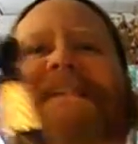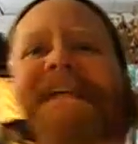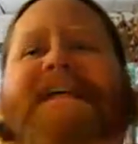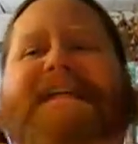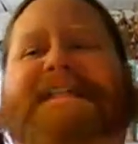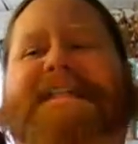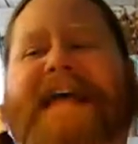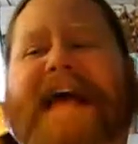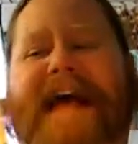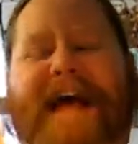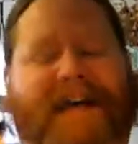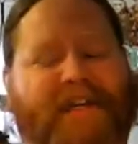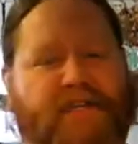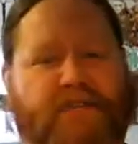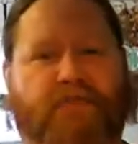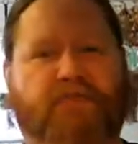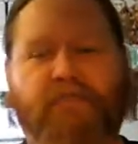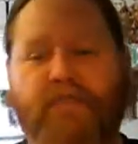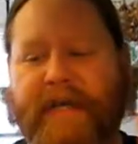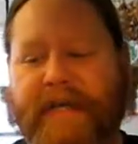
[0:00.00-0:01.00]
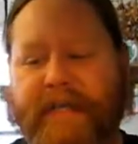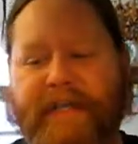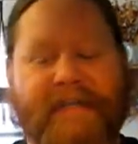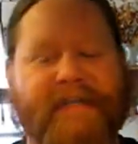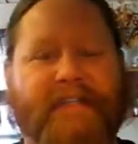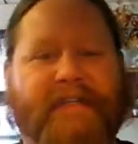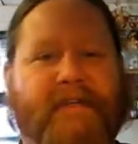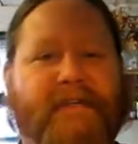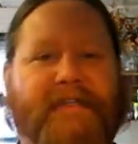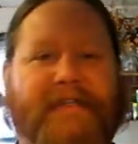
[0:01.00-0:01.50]
a dash. Really,
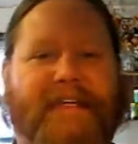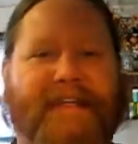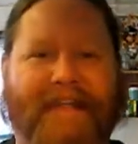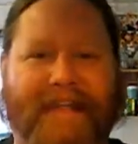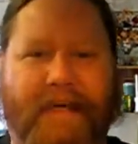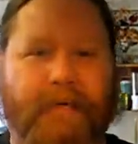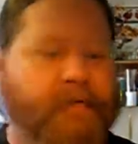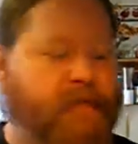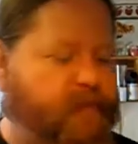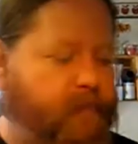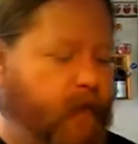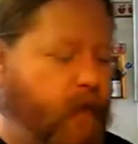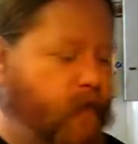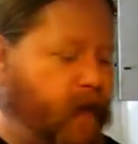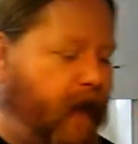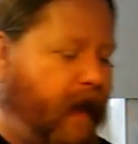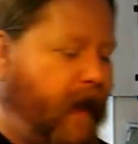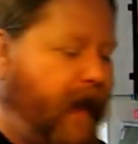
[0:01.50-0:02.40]
seriously, liquid smoke.